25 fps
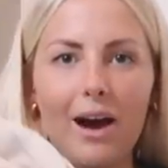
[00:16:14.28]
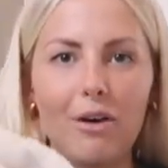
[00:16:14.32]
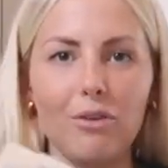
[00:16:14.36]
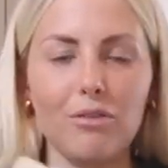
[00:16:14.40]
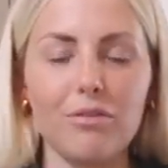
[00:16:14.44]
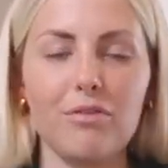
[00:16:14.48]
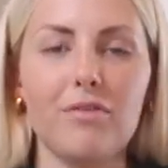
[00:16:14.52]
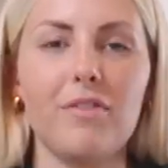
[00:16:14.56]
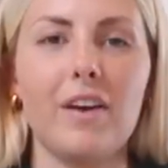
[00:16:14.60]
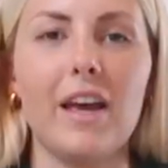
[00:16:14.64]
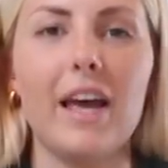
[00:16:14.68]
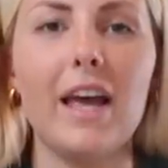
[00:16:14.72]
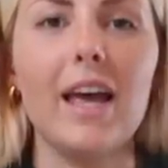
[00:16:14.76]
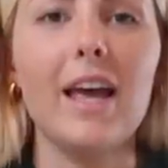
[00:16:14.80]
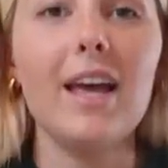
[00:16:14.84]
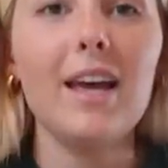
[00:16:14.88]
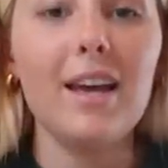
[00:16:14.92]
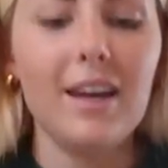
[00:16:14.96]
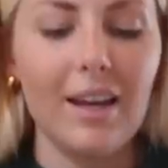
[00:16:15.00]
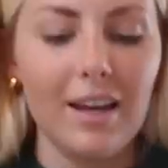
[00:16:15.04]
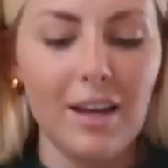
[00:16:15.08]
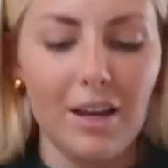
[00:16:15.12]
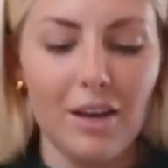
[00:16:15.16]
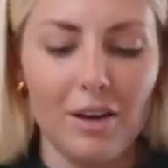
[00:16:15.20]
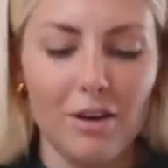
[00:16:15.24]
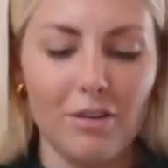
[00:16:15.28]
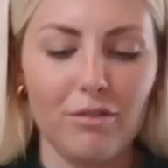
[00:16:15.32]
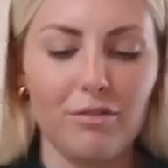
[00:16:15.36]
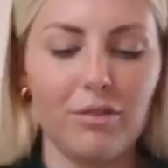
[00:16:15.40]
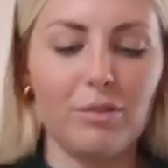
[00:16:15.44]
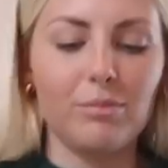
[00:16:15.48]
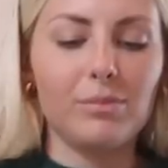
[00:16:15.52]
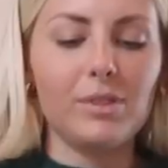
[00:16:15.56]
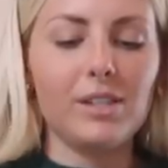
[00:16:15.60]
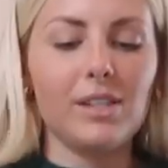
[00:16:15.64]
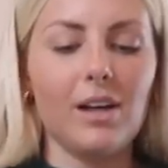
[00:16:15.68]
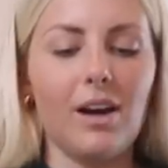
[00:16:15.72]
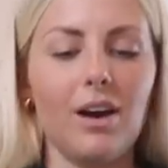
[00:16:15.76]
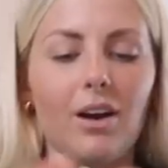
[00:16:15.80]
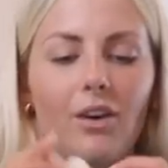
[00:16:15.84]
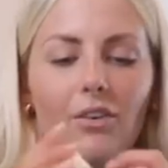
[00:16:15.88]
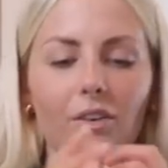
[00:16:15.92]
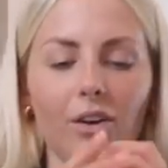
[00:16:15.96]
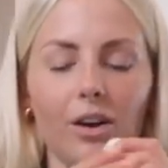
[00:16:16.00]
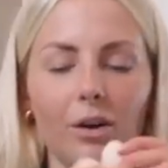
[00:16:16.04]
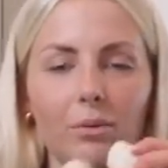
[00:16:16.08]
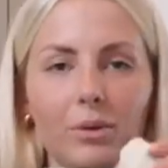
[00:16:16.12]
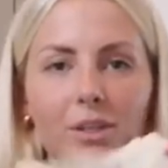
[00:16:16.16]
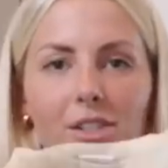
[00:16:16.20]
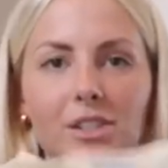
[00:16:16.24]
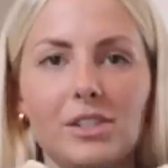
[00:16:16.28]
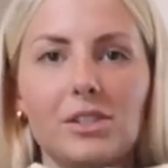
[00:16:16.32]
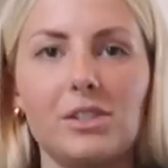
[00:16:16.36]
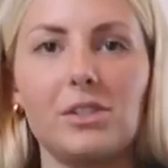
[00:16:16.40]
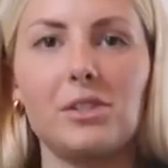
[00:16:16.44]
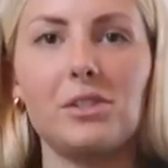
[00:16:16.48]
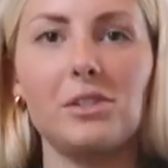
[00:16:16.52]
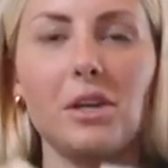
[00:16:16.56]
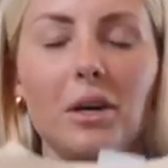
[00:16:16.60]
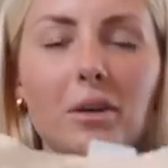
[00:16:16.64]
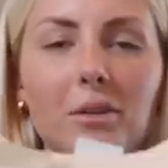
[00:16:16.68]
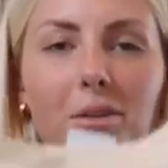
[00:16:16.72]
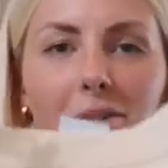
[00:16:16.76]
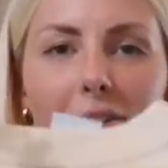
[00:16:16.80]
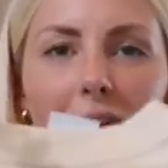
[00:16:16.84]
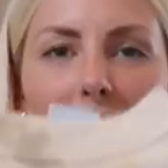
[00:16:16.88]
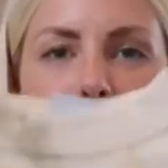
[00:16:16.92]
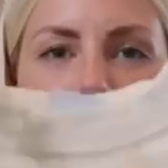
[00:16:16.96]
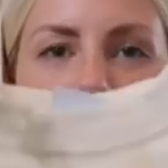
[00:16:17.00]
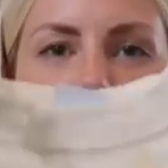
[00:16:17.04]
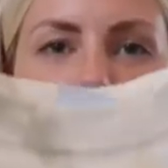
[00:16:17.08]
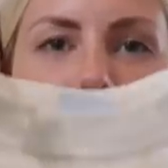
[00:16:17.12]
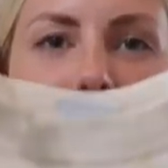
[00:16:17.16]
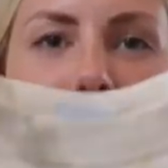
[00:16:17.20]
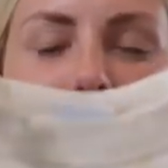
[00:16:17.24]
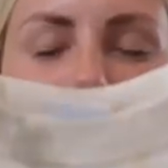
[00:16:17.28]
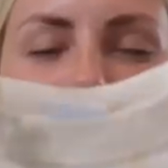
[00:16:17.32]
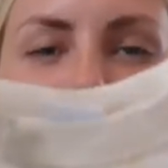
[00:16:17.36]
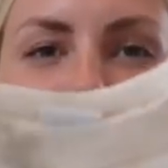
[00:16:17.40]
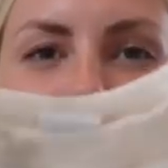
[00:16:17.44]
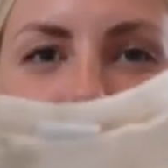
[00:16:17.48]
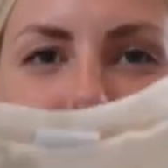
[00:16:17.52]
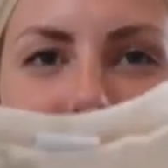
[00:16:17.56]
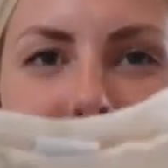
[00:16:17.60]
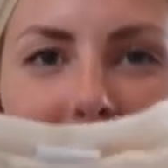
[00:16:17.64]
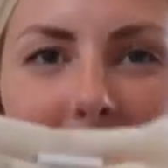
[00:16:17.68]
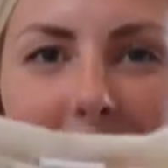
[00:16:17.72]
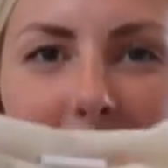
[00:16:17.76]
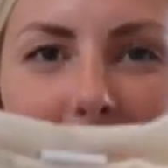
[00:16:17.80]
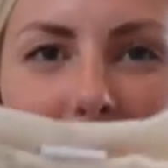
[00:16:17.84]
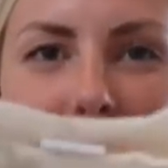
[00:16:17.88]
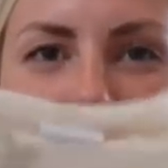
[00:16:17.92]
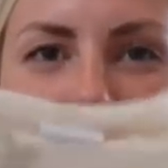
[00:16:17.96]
outfit from Zara, which is so, so cute. It's like this little